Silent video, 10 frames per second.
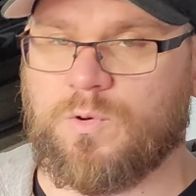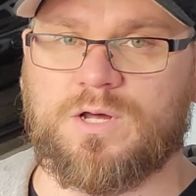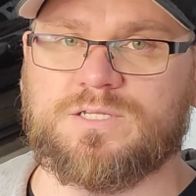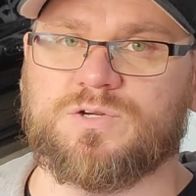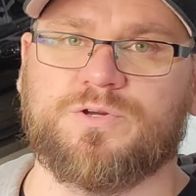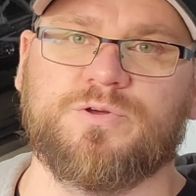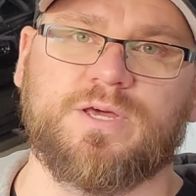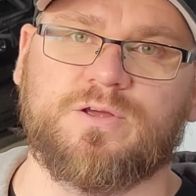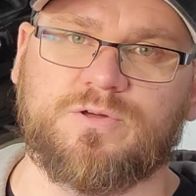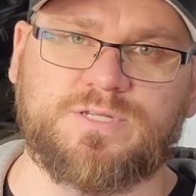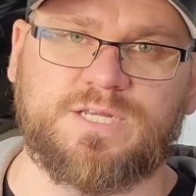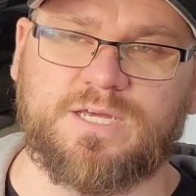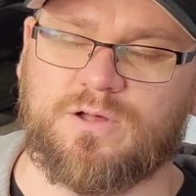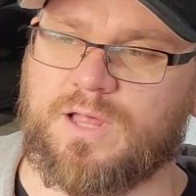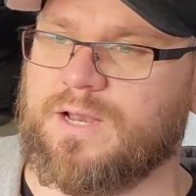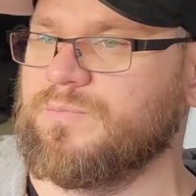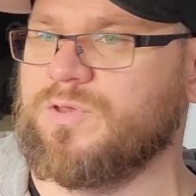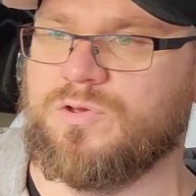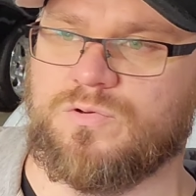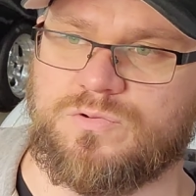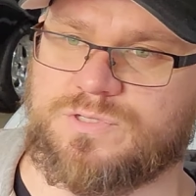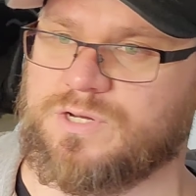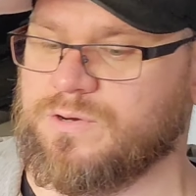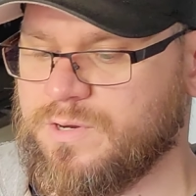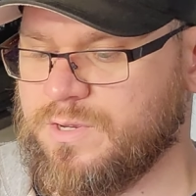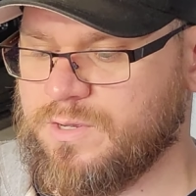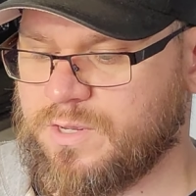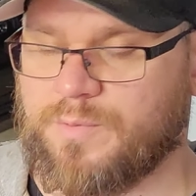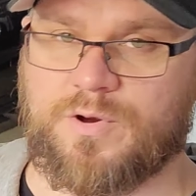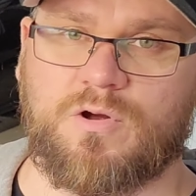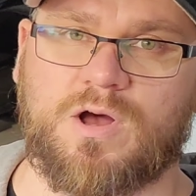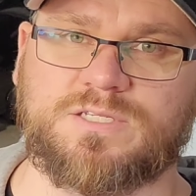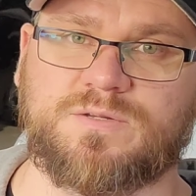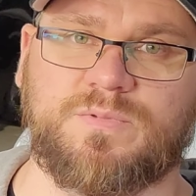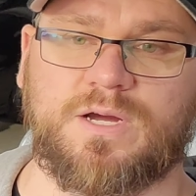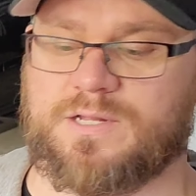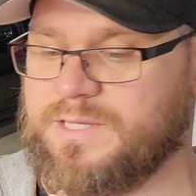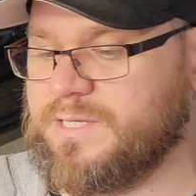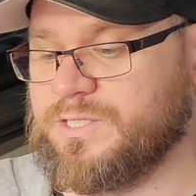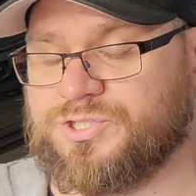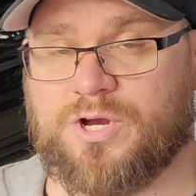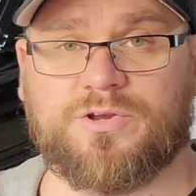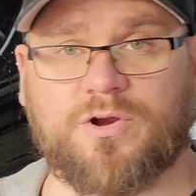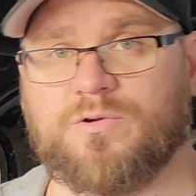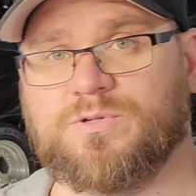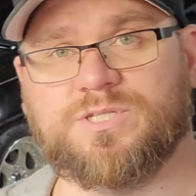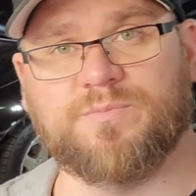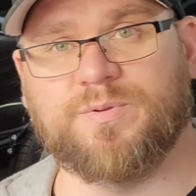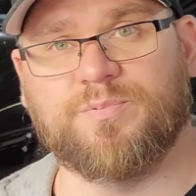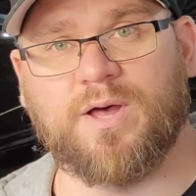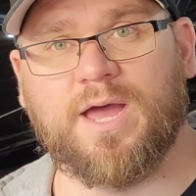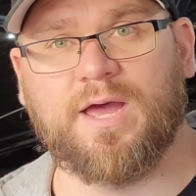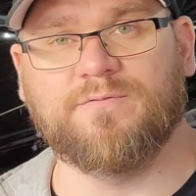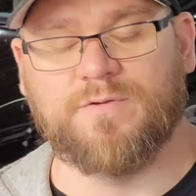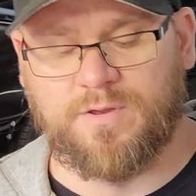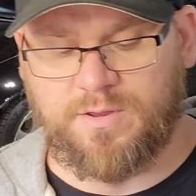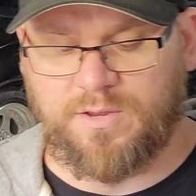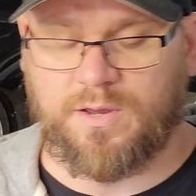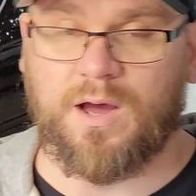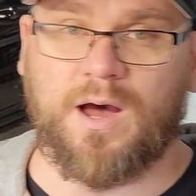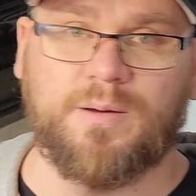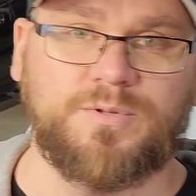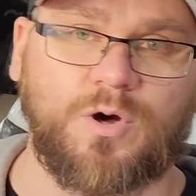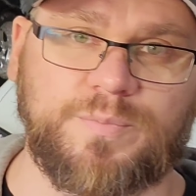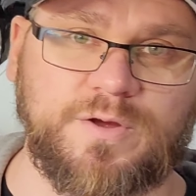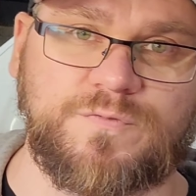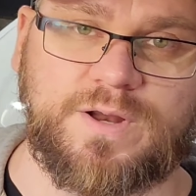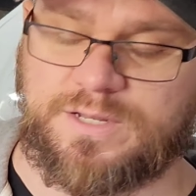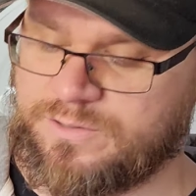ones, or you get a good deal on them used, or come across them luckily in a junkyard, which some people have, don't be afraid